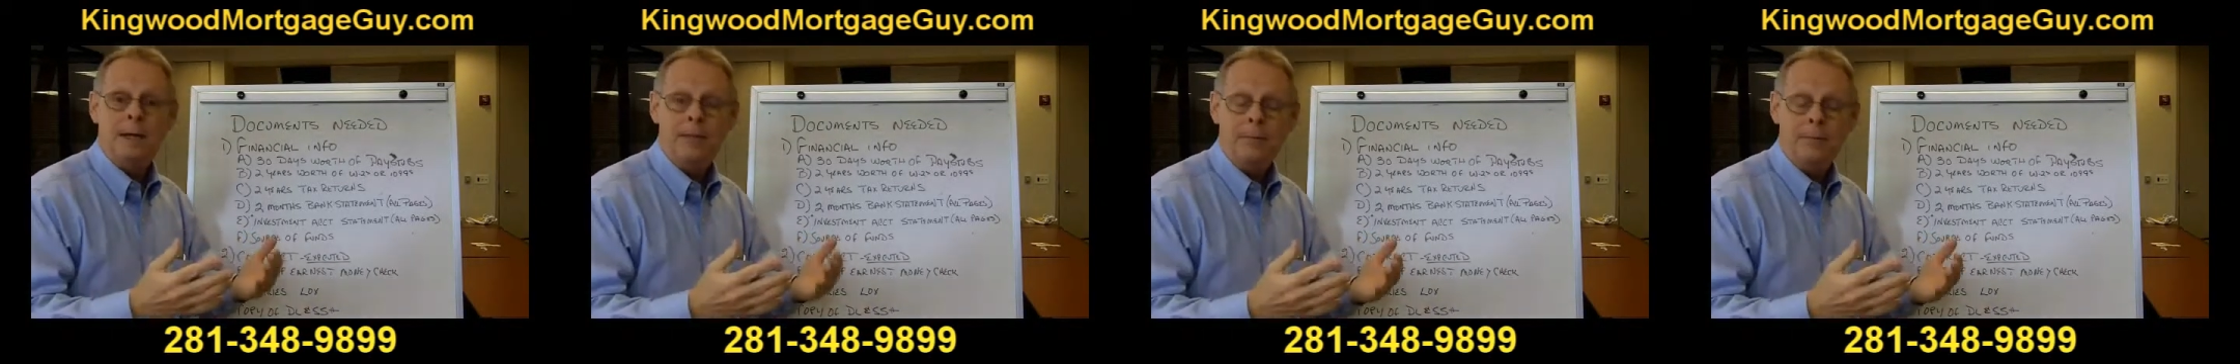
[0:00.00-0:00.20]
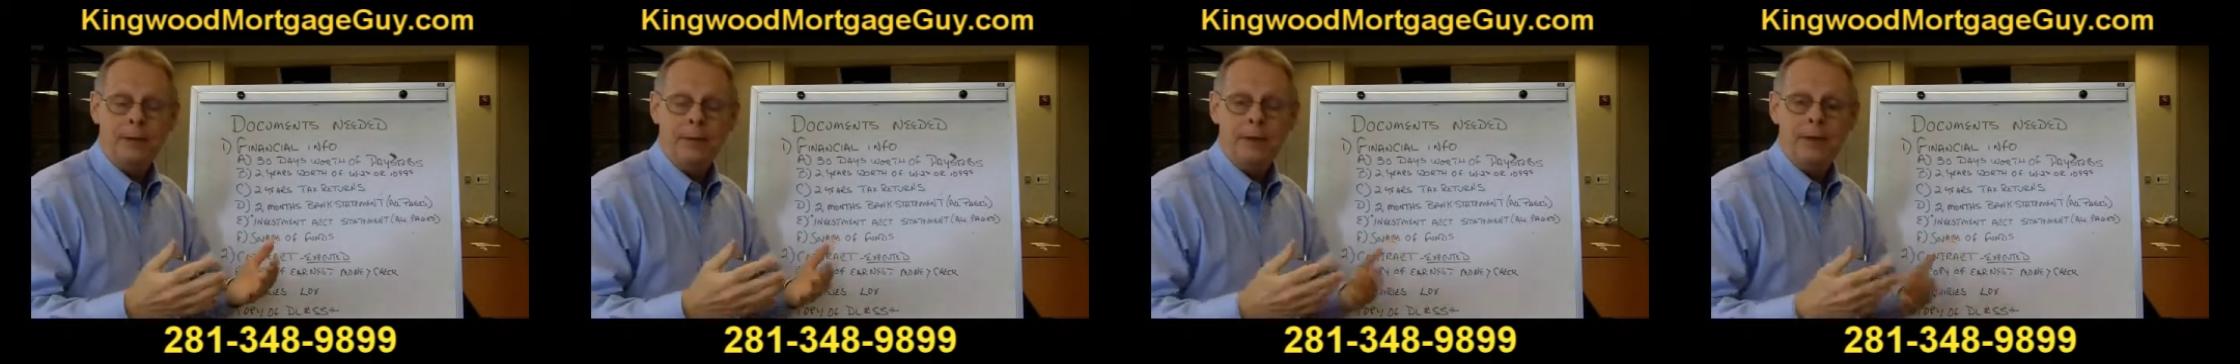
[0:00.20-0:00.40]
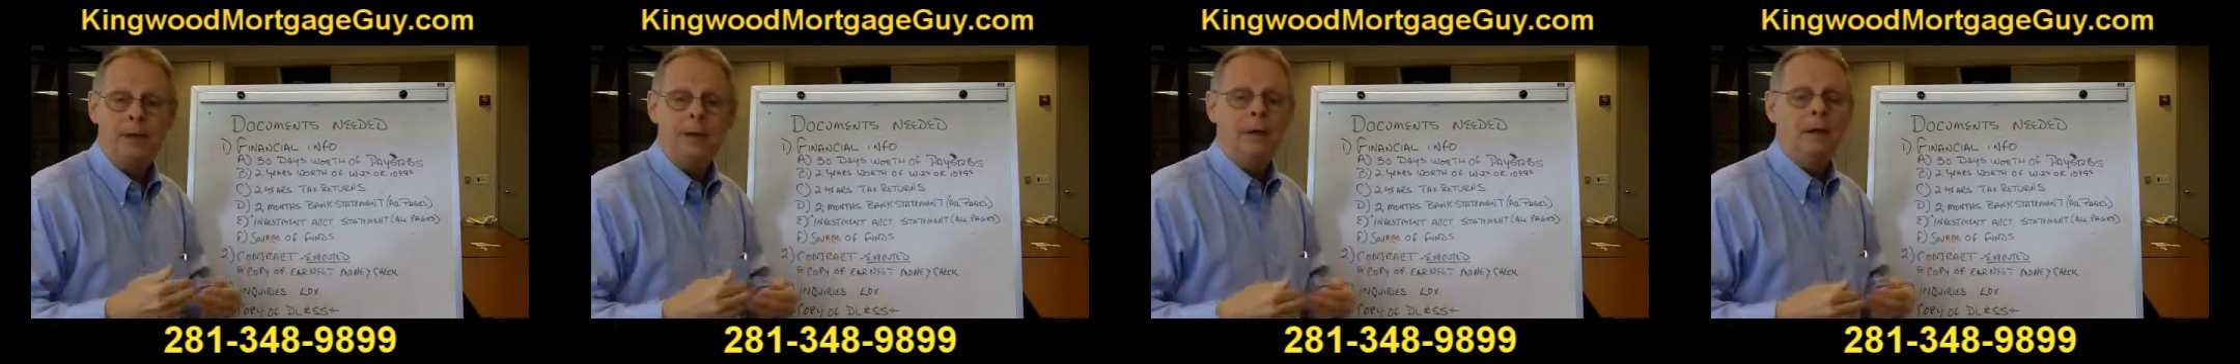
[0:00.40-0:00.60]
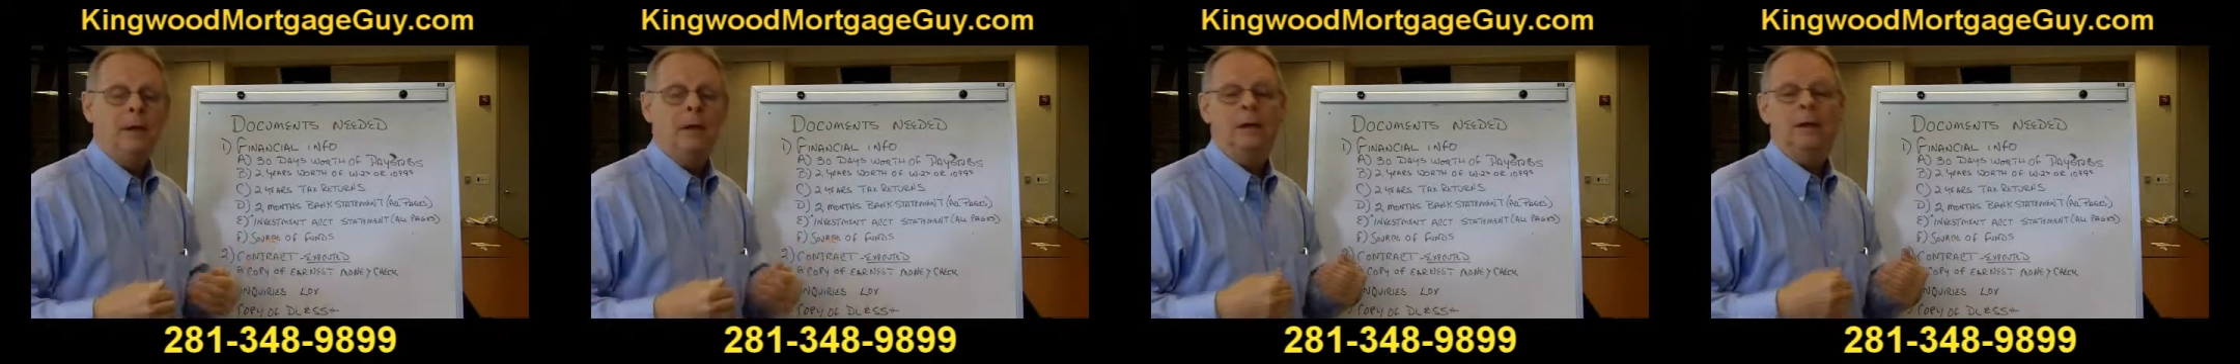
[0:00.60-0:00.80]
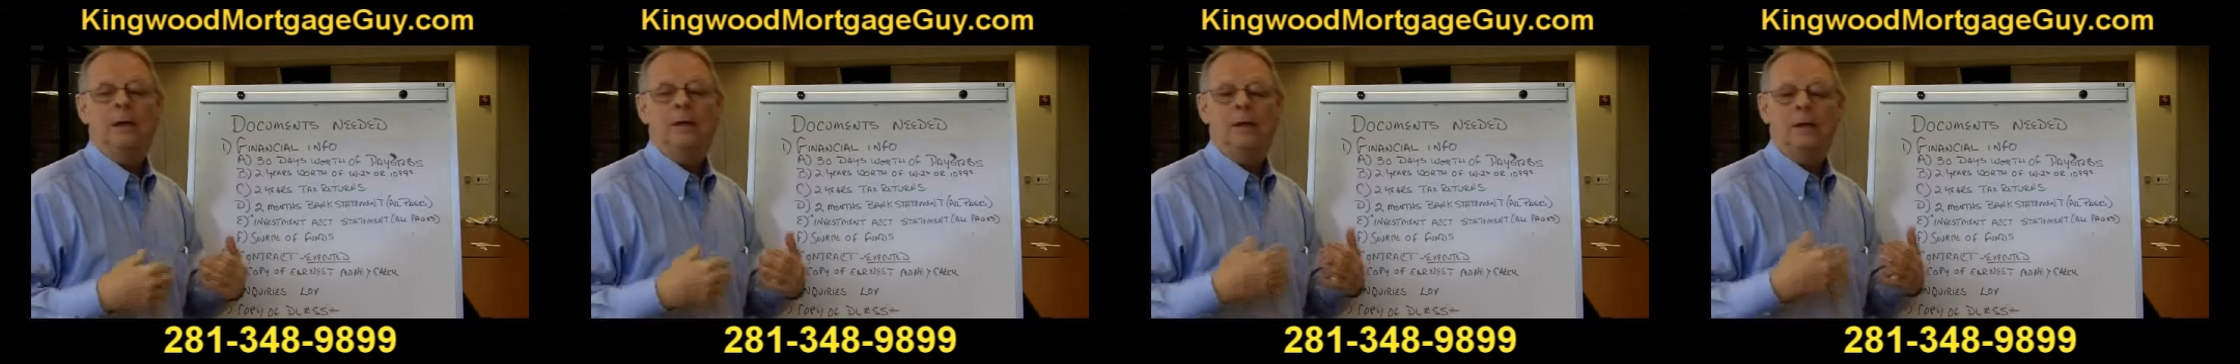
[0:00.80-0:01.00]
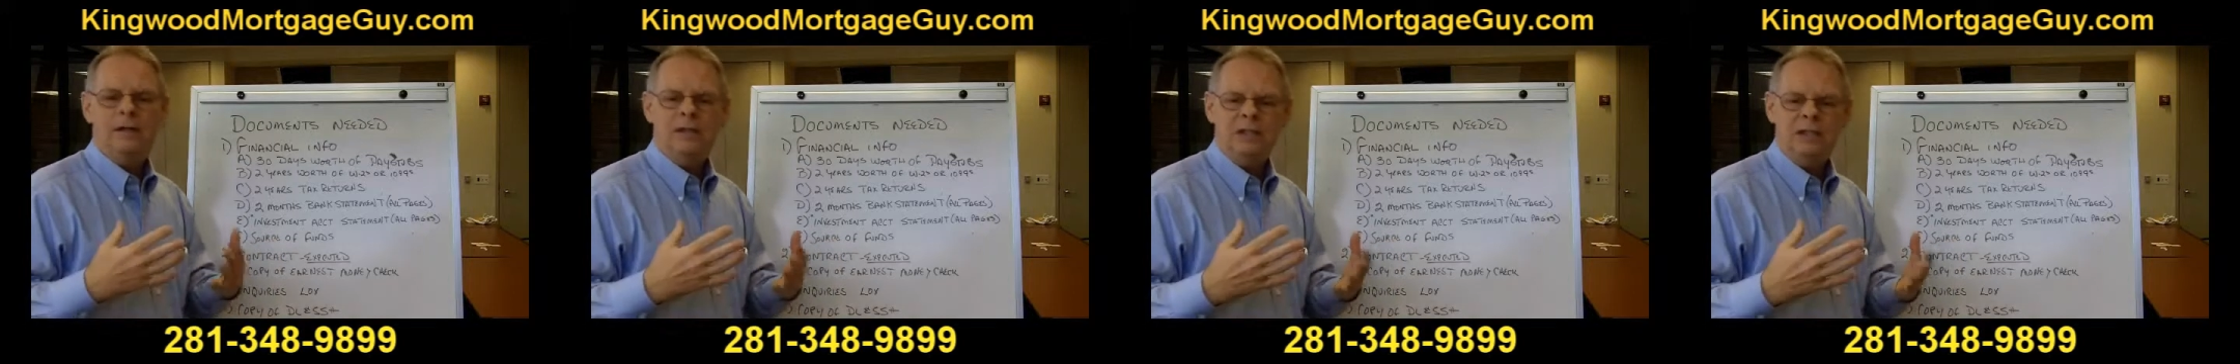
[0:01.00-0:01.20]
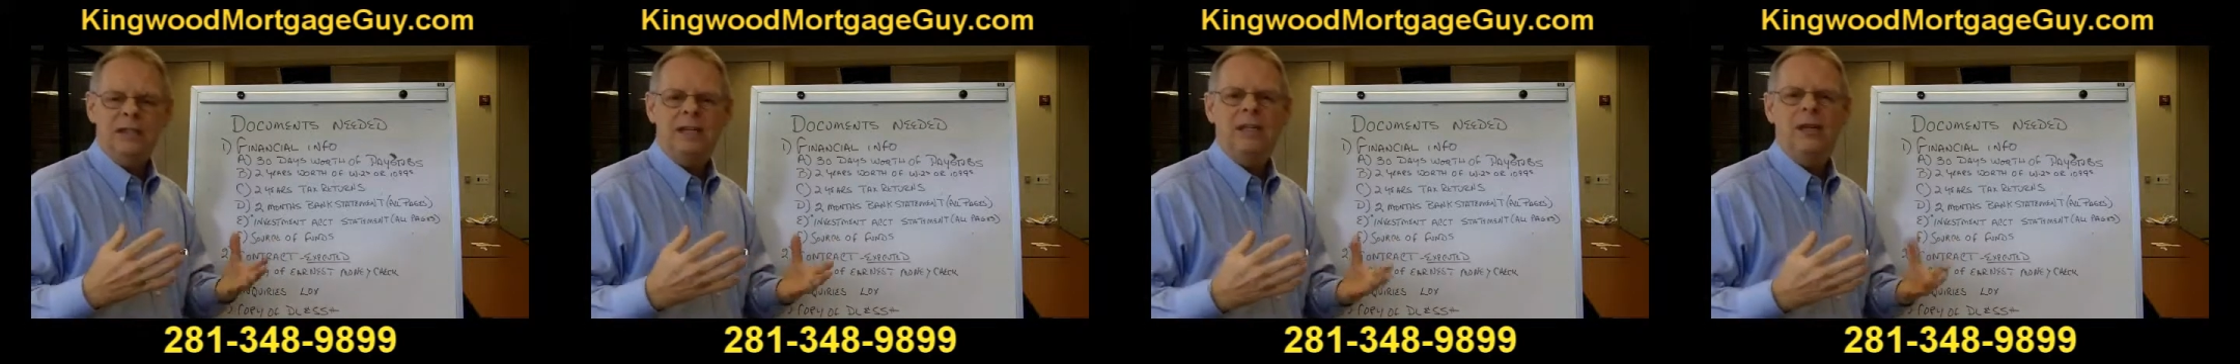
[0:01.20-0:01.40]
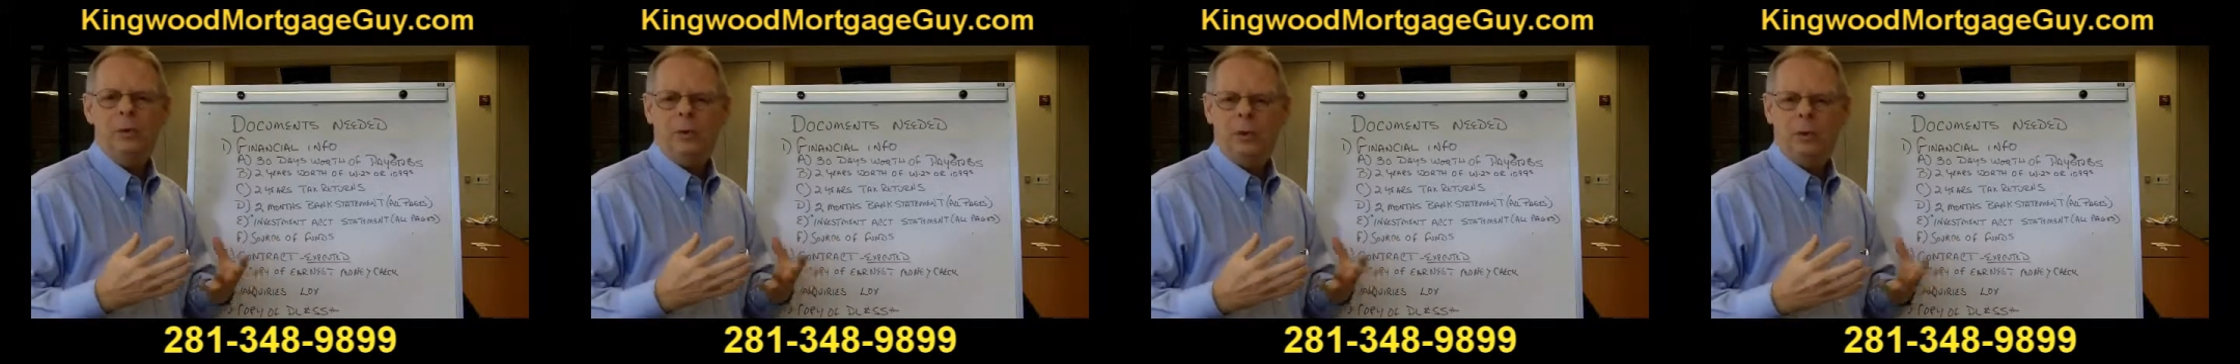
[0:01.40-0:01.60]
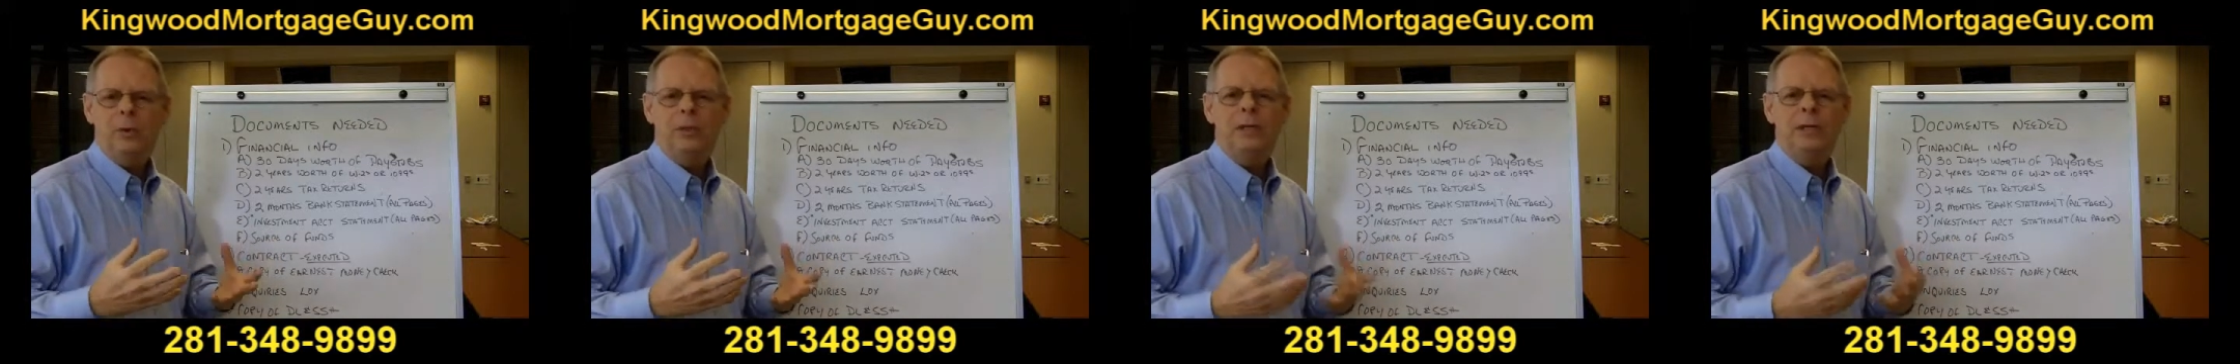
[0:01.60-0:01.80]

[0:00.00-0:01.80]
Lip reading: something or just anyway,